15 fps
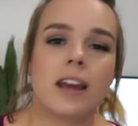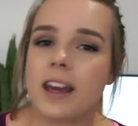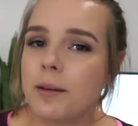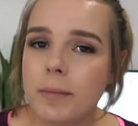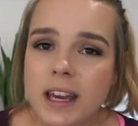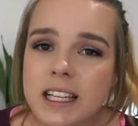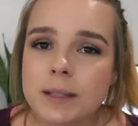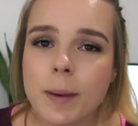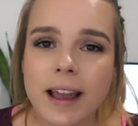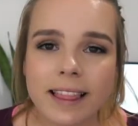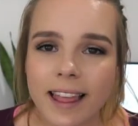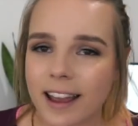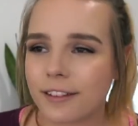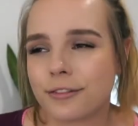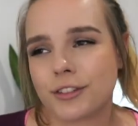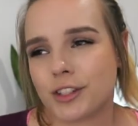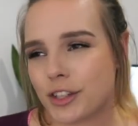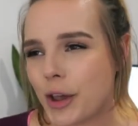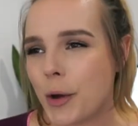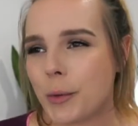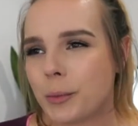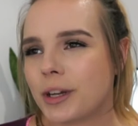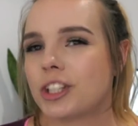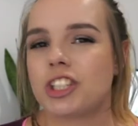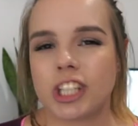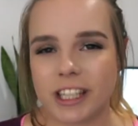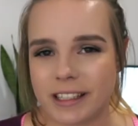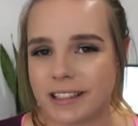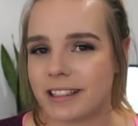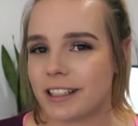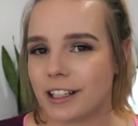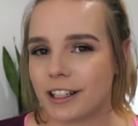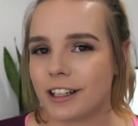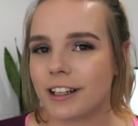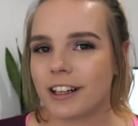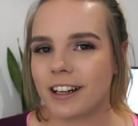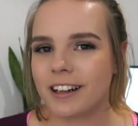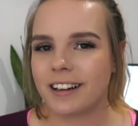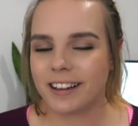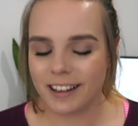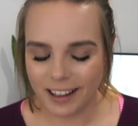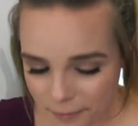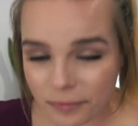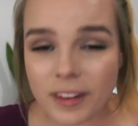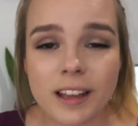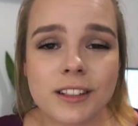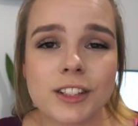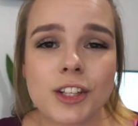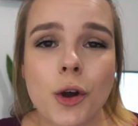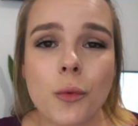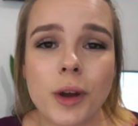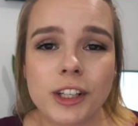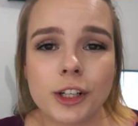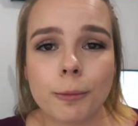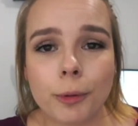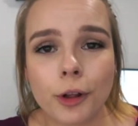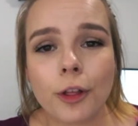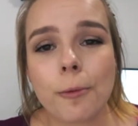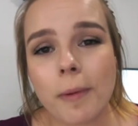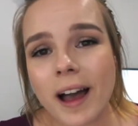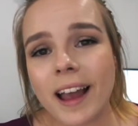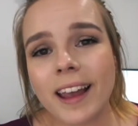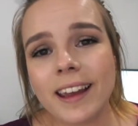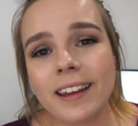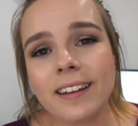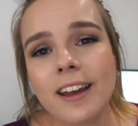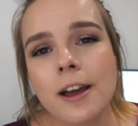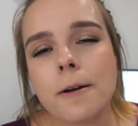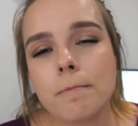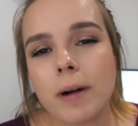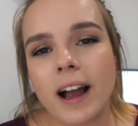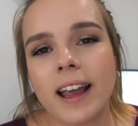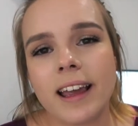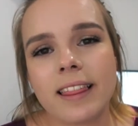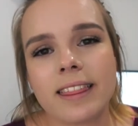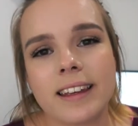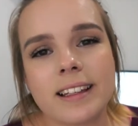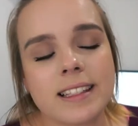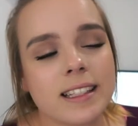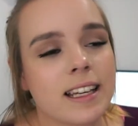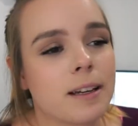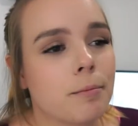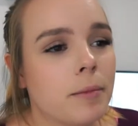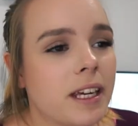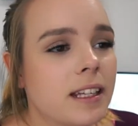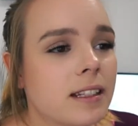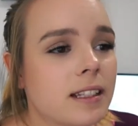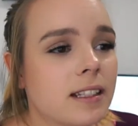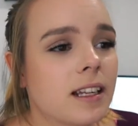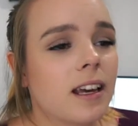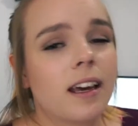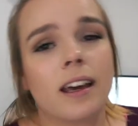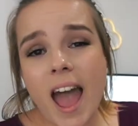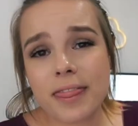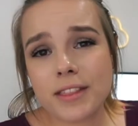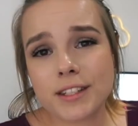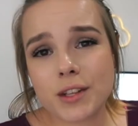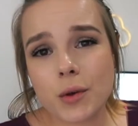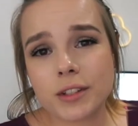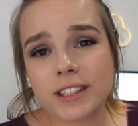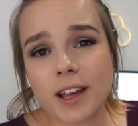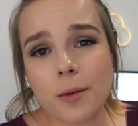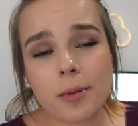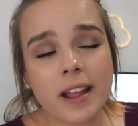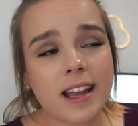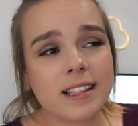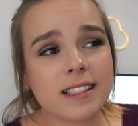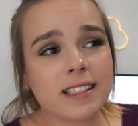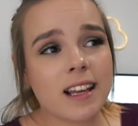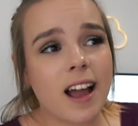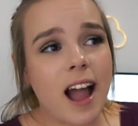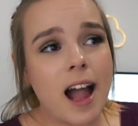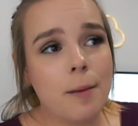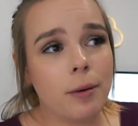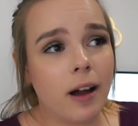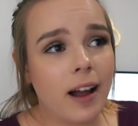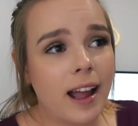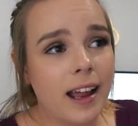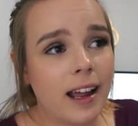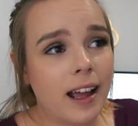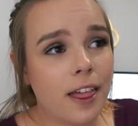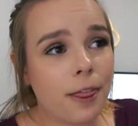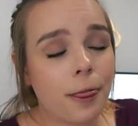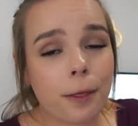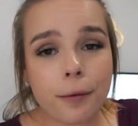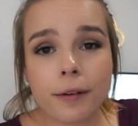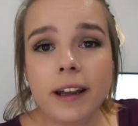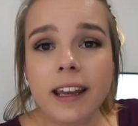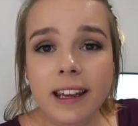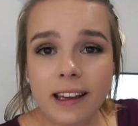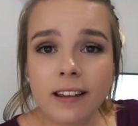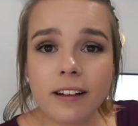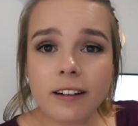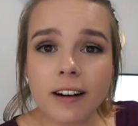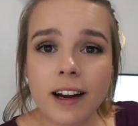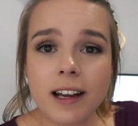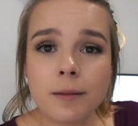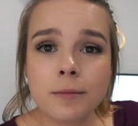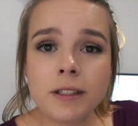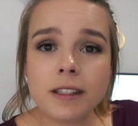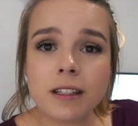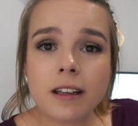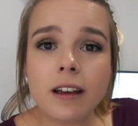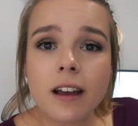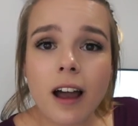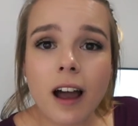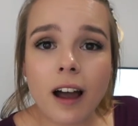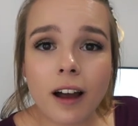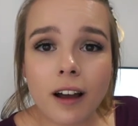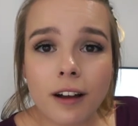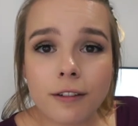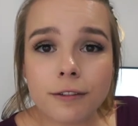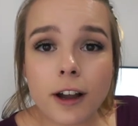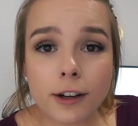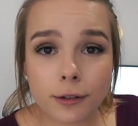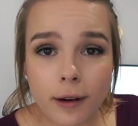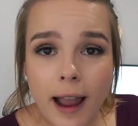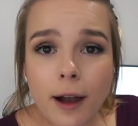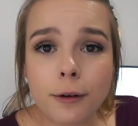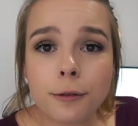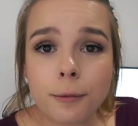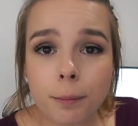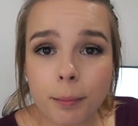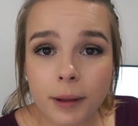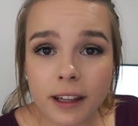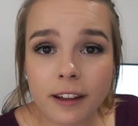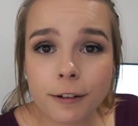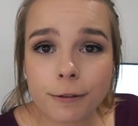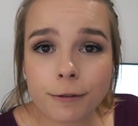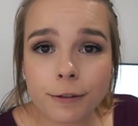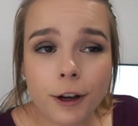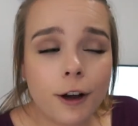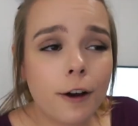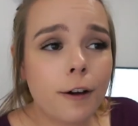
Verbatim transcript: it makes my life so much easier and so when you're bulk buying, buying things like meats, at this wholesale place, I bought three kilograms of ground beef